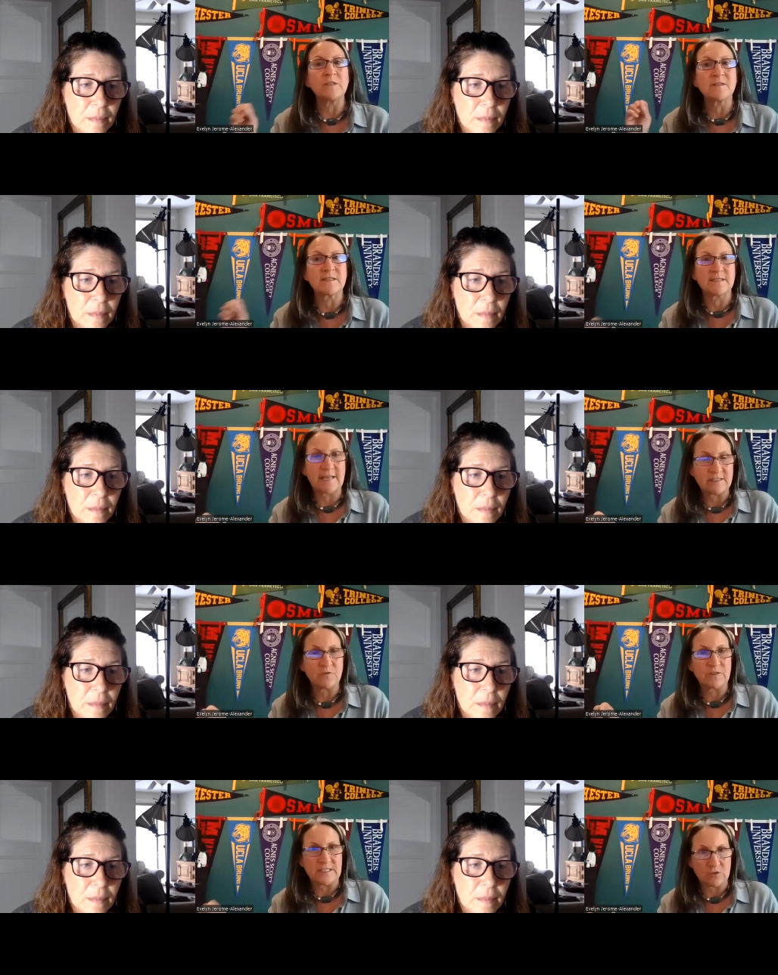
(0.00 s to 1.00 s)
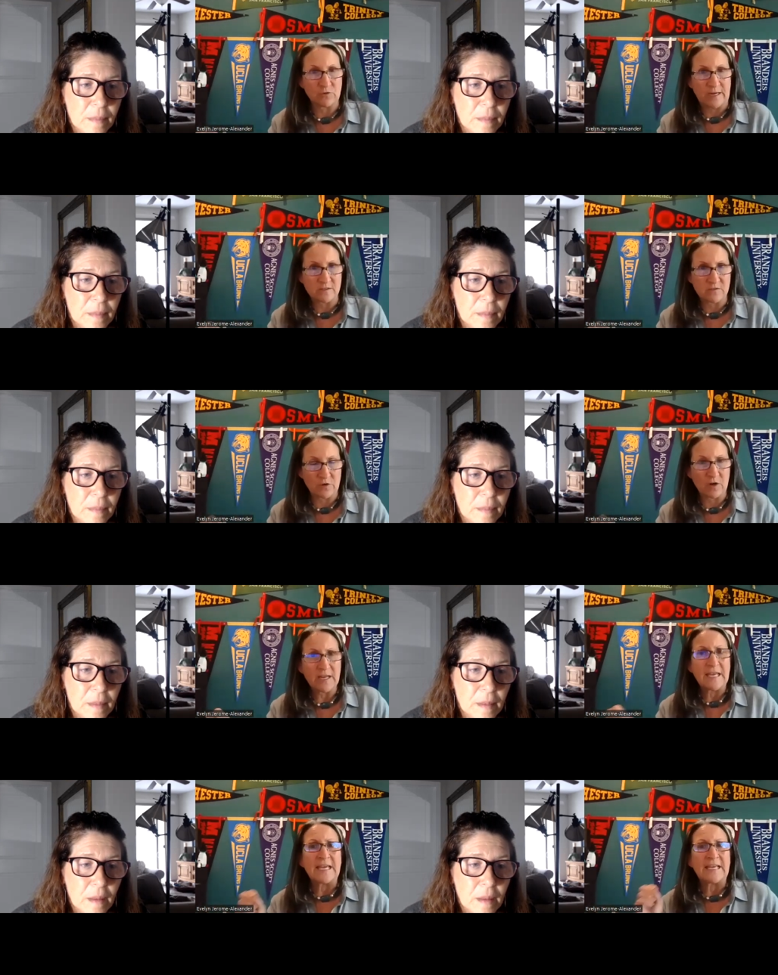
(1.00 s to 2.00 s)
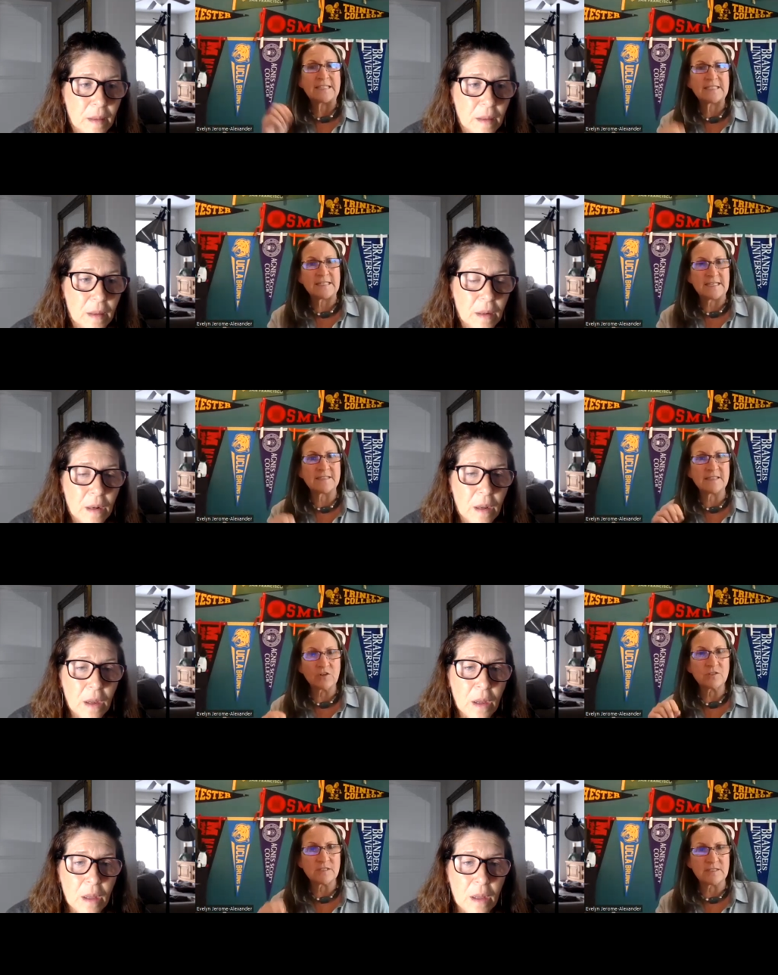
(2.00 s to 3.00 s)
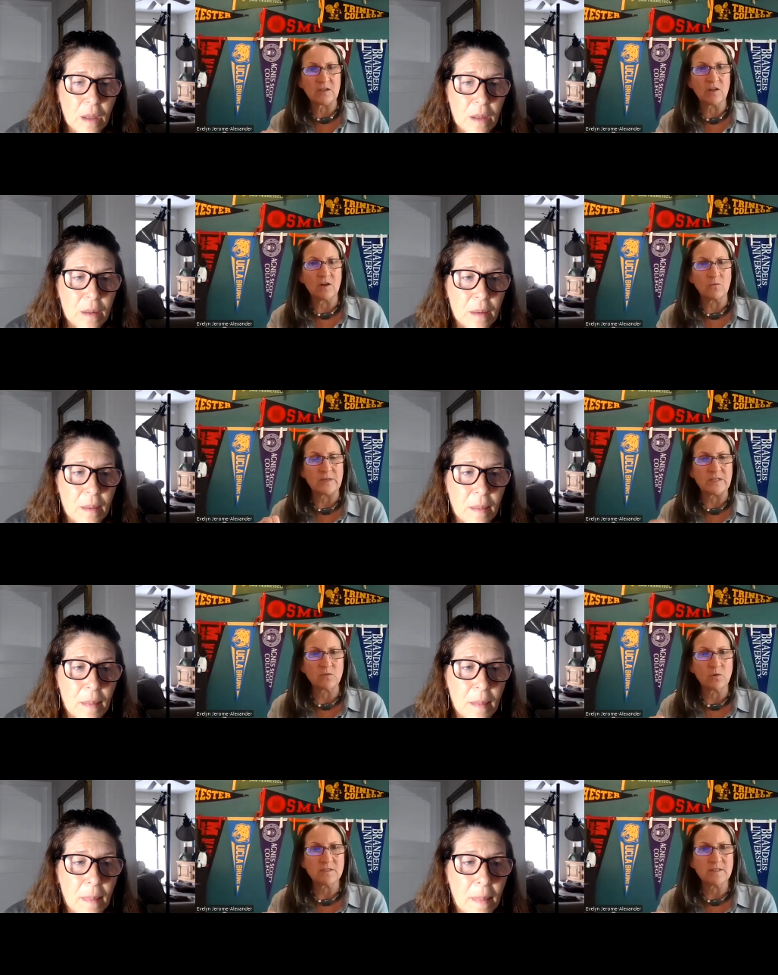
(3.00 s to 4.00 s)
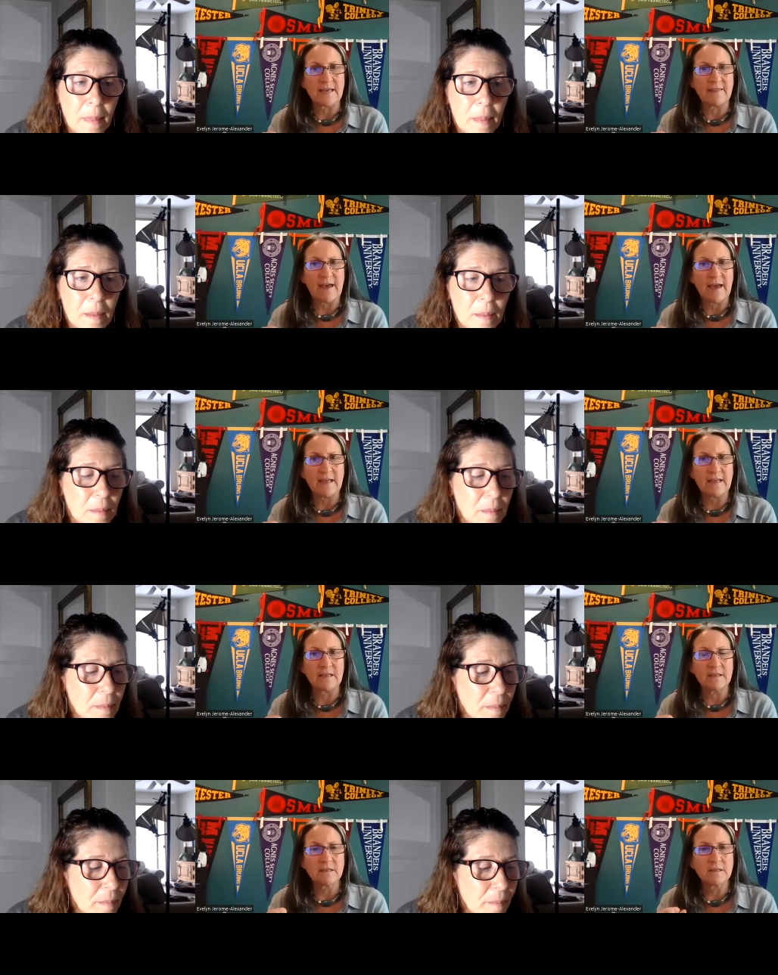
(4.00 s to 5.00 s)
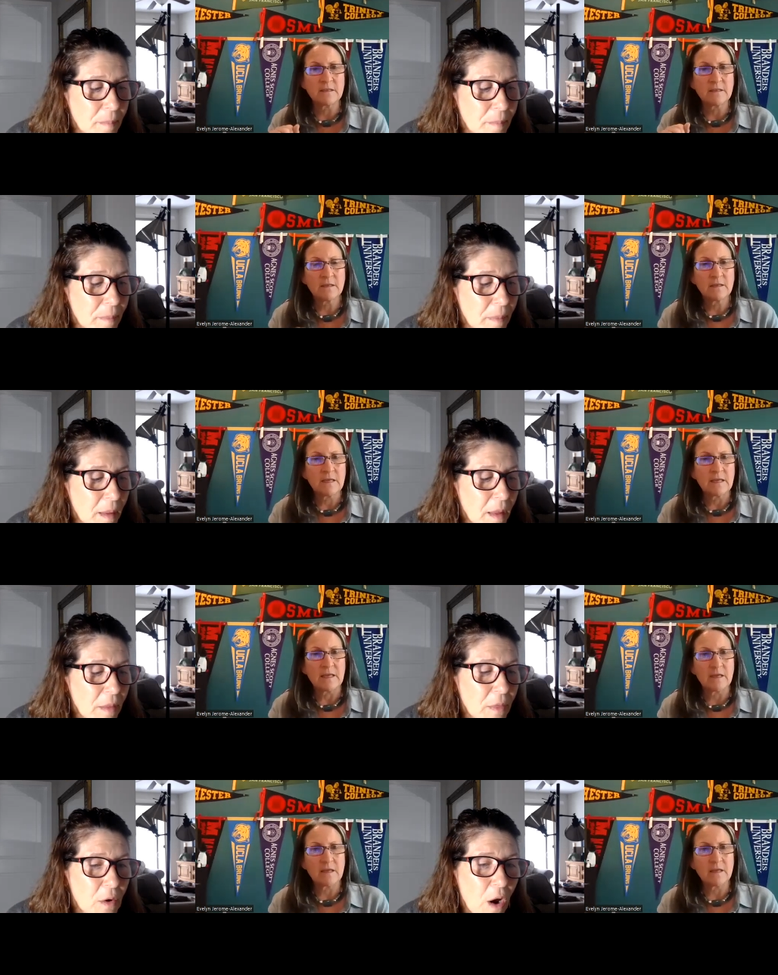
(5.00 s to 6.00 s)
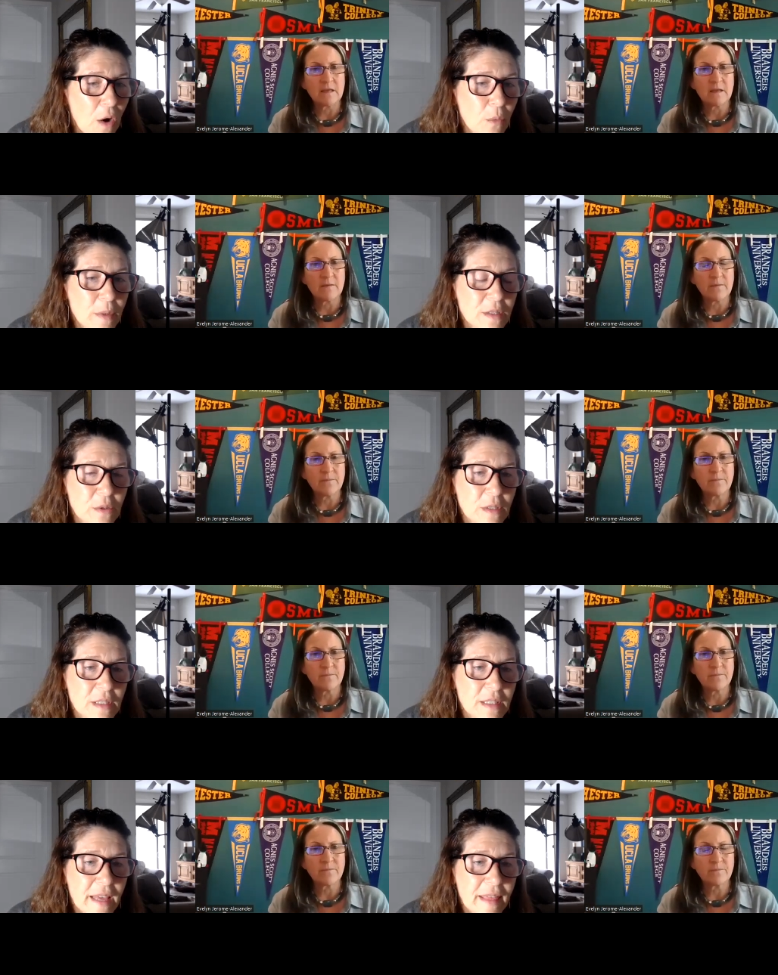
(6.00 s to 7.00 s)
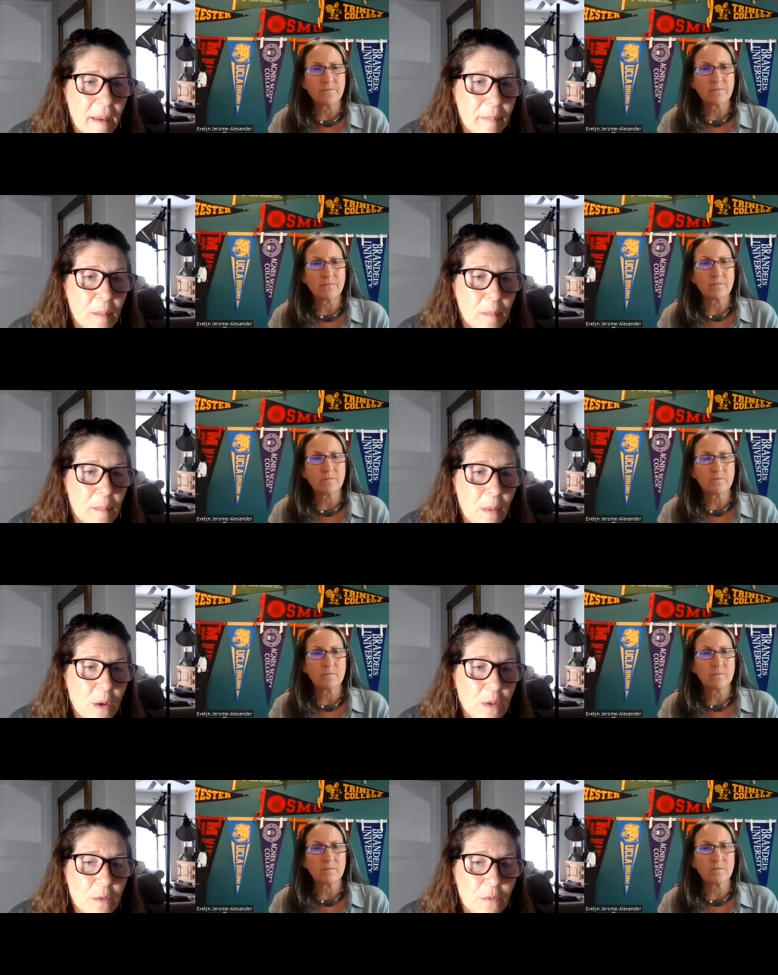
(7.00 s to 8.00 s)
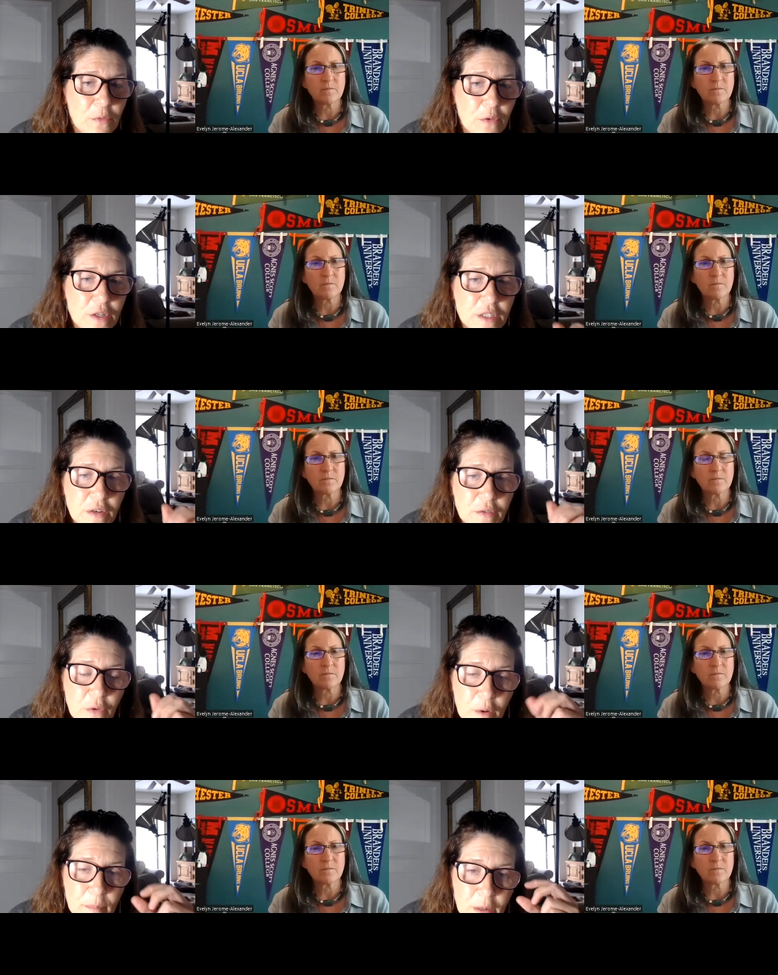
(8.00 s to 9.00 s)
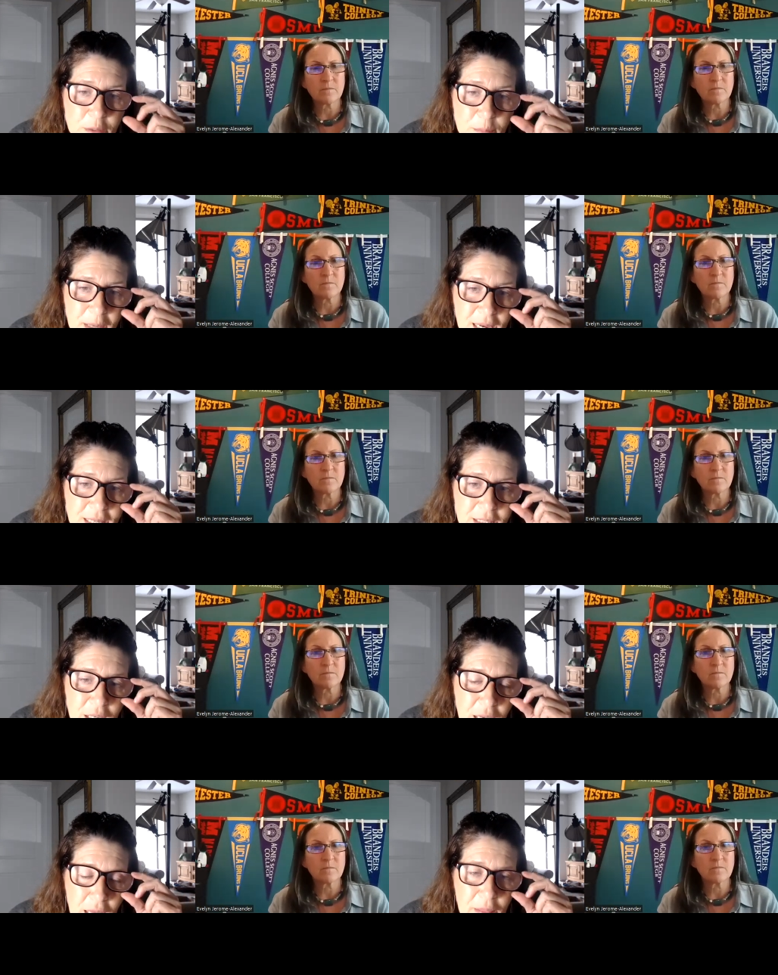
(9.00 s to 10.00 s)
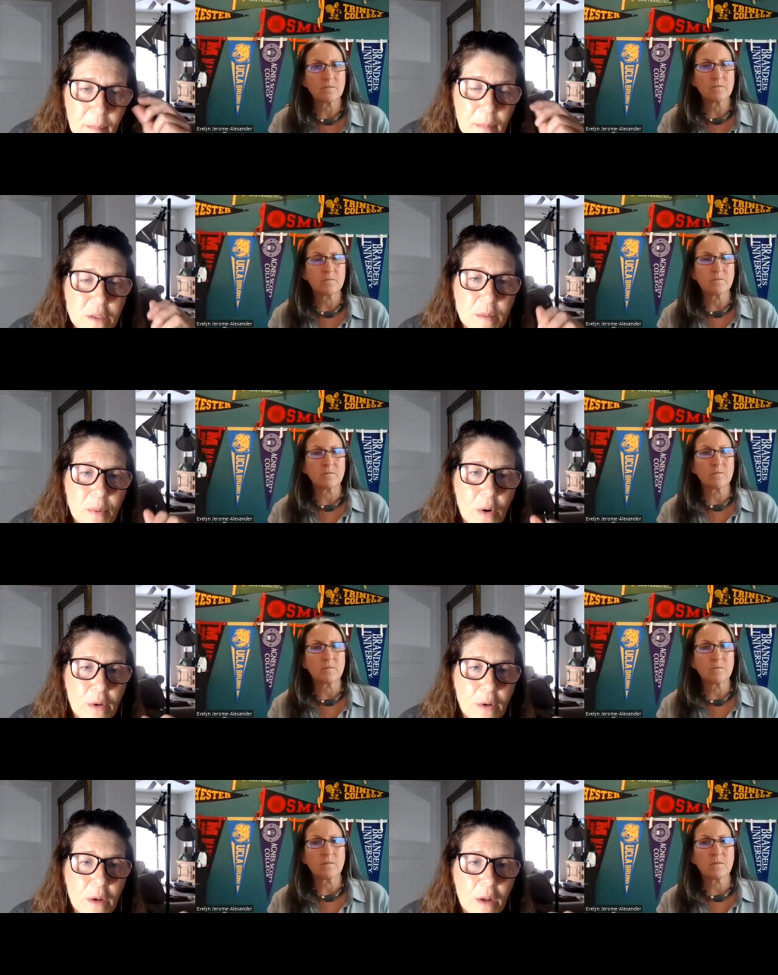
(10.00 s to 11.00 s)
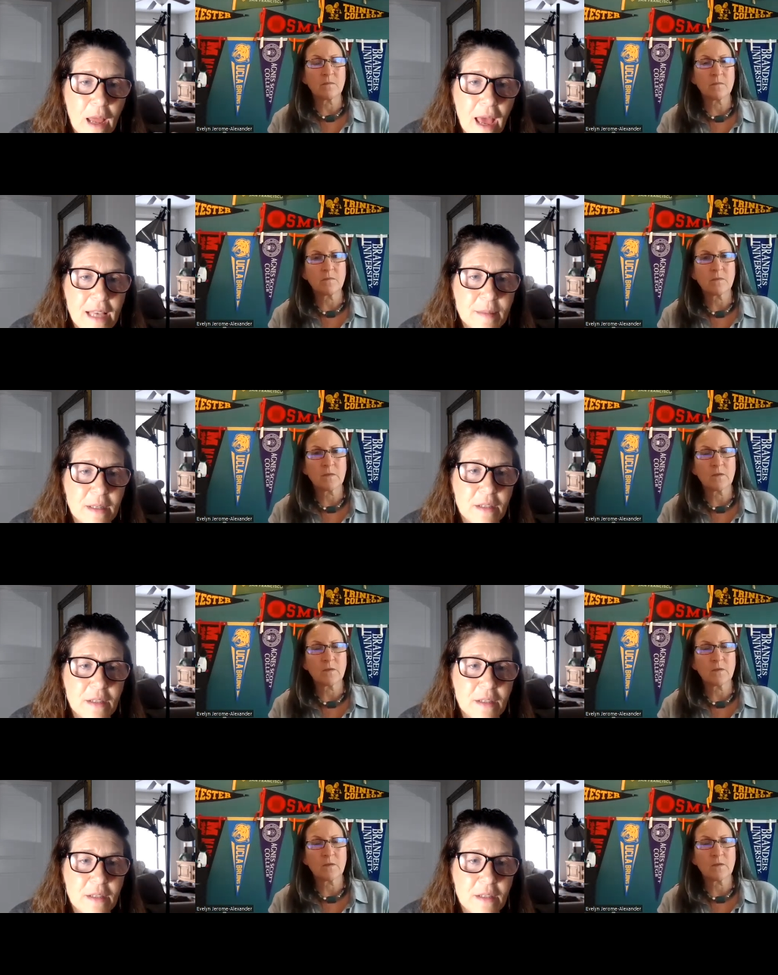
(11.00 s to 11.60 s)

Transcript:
Speaker 1: would successfully transfer. Is is there still a resource like that?
Speaker 2: there are resources like that, but mo- first and foremost, because the most important aspect of